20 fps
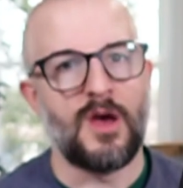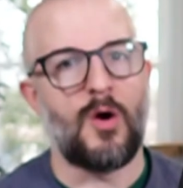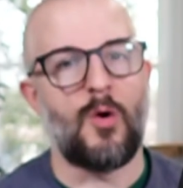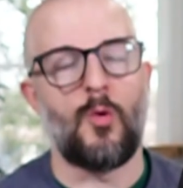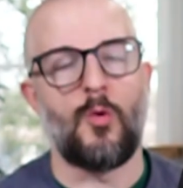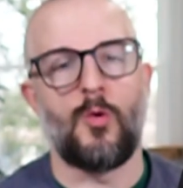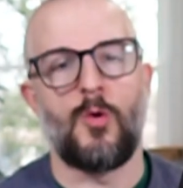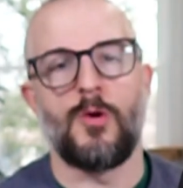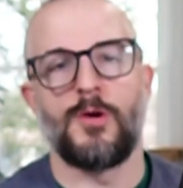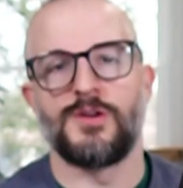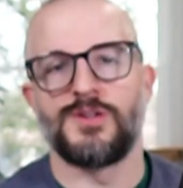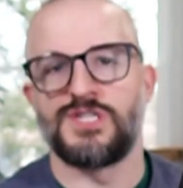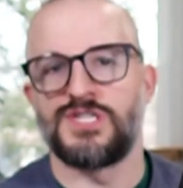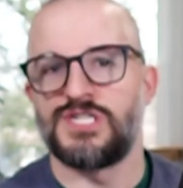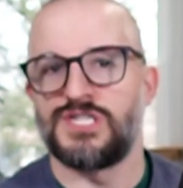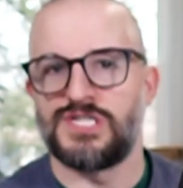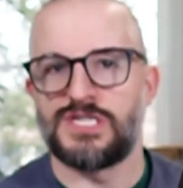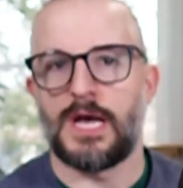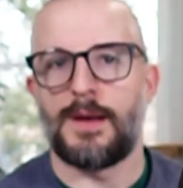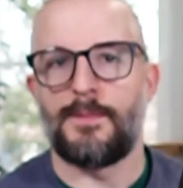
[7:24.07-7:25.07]
or
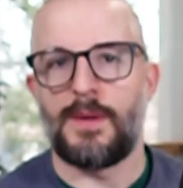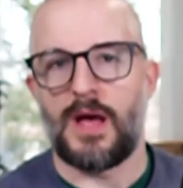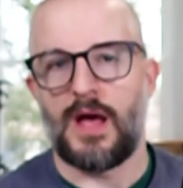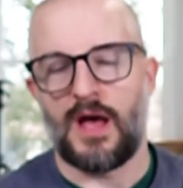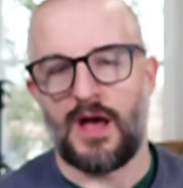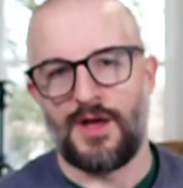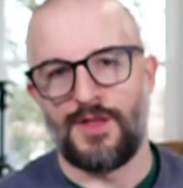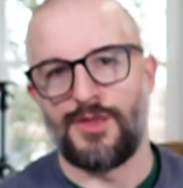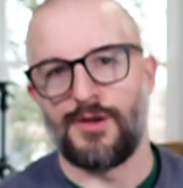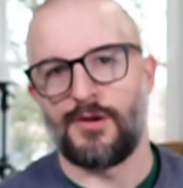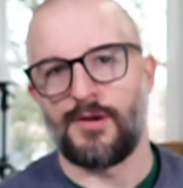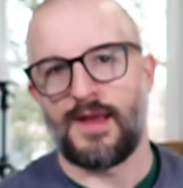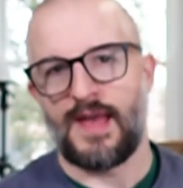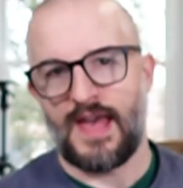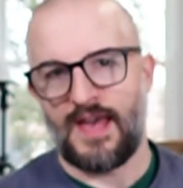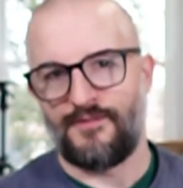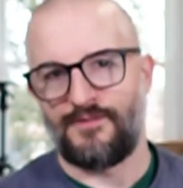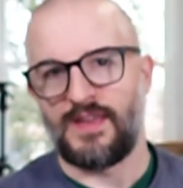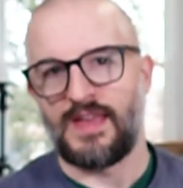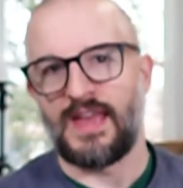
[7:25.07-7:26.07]
some other
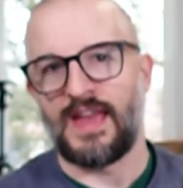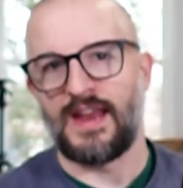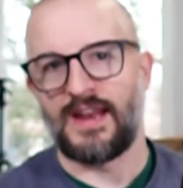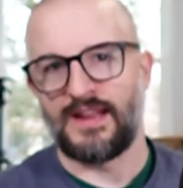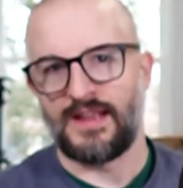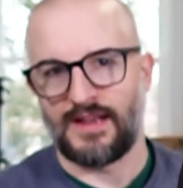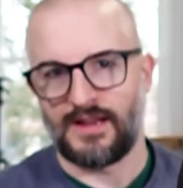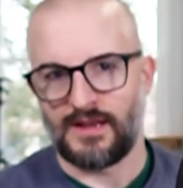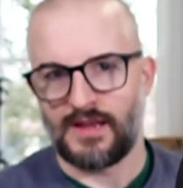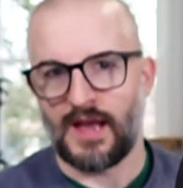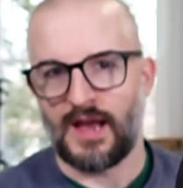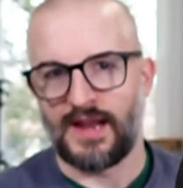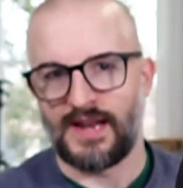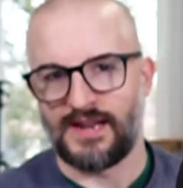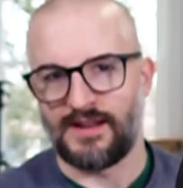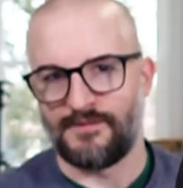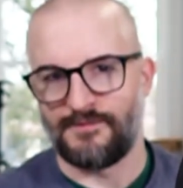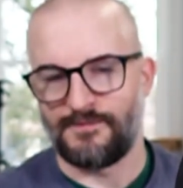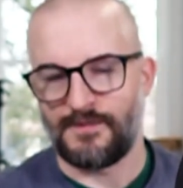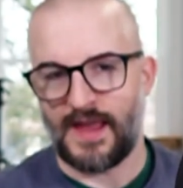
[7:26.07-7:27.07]
heavy-hitting
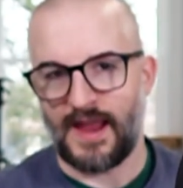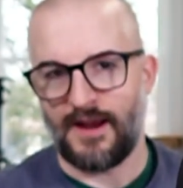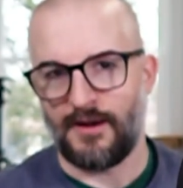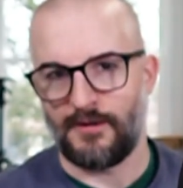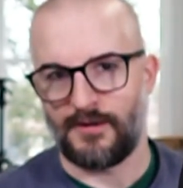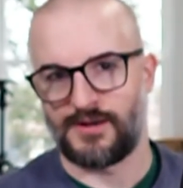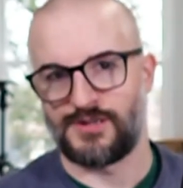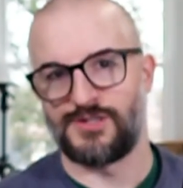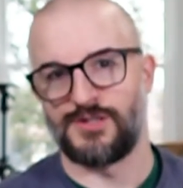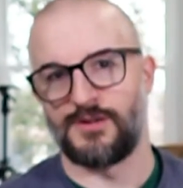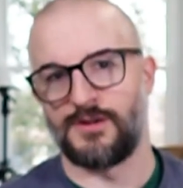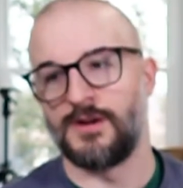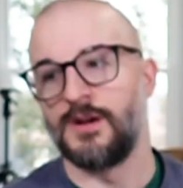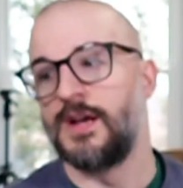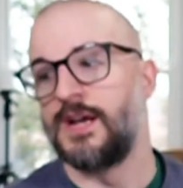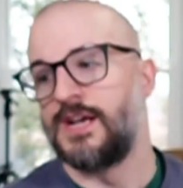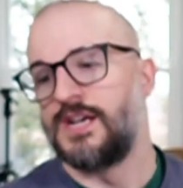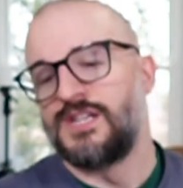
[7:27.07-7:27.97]
kind of character.